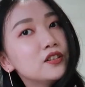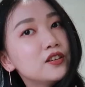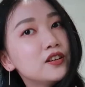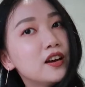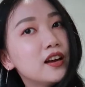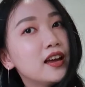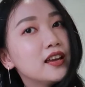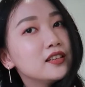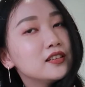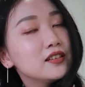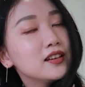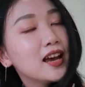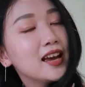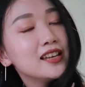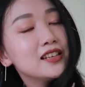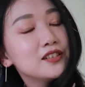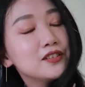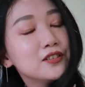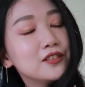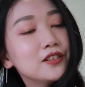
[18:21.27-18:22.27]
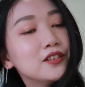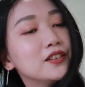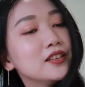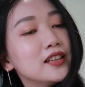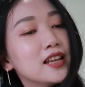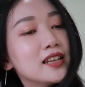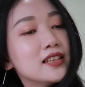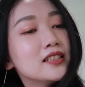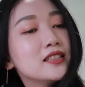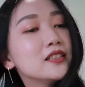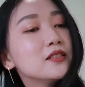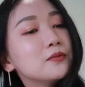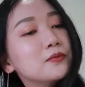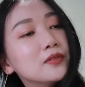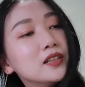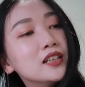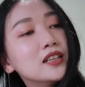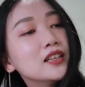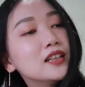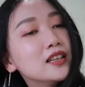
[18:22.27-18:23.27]
So as you guys know, that's
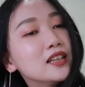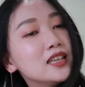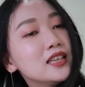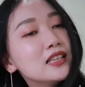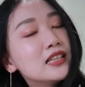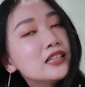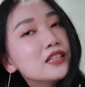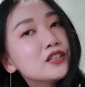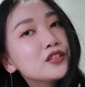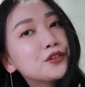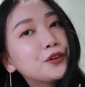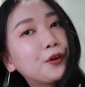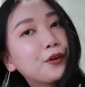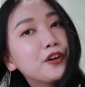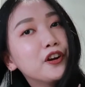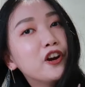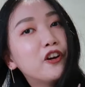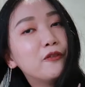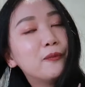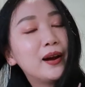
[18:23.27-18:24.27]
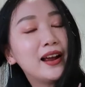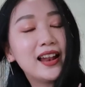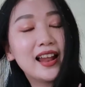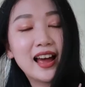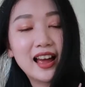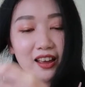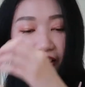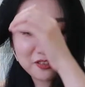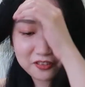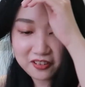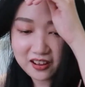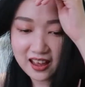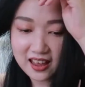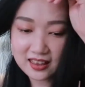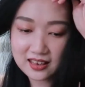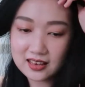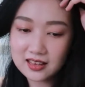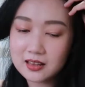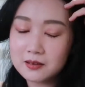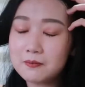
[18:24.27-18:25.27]
the hidden story of my life.
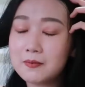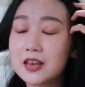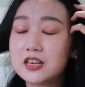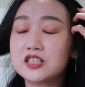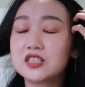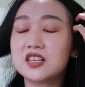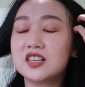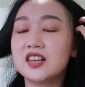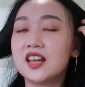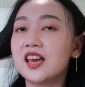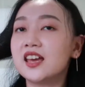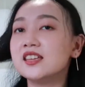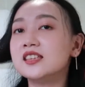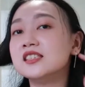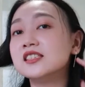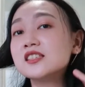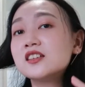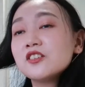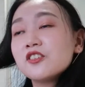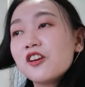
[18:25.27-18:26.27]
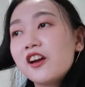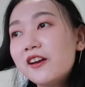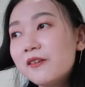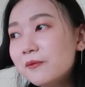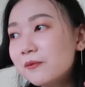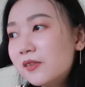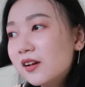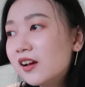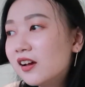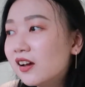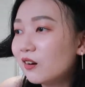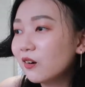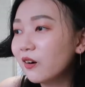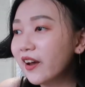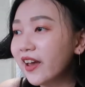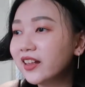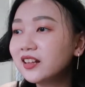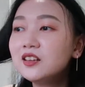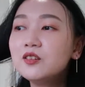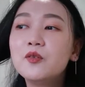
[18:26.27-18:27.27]
I didn't mention it at Instagram
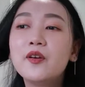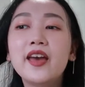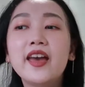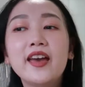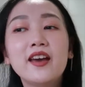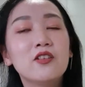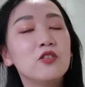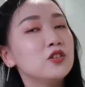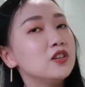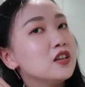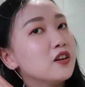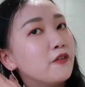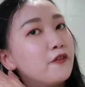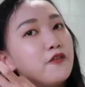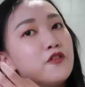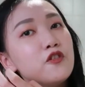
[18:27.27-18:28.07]
or anywhere. Only a